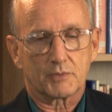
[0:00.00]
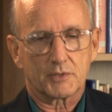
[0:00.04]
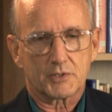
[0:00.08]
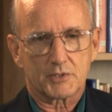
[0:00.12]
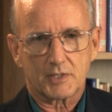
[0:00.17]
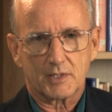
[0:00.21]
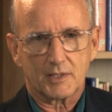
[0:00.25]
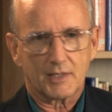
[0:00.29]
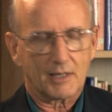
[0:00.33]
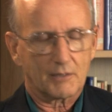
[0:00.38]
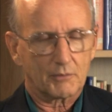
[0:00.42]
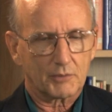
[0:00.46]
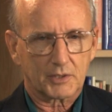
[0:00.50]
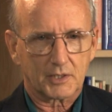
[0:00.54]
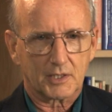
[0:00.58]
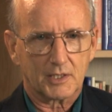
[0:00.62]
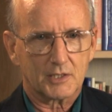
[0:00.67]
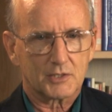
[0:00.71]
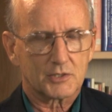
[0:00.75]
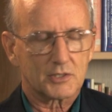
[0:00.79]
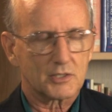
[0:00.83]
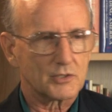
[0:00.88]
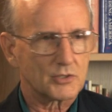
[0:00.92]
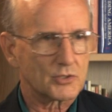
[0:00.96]
We see that with
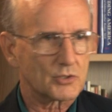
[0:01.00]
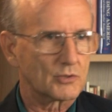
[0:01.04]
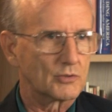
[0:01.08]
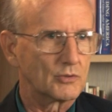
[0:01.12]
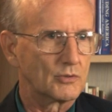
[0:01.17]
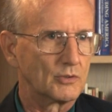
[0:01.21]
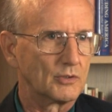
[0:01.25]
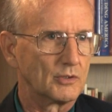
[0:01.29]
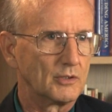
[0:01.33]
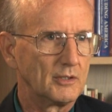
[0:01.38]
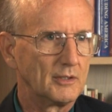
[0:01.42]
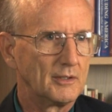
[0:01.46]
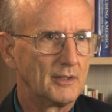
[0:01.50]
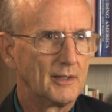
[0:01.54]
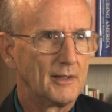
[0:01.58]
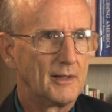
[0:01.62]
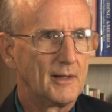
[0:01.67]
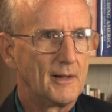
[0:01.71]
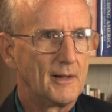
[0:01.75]
kids in school.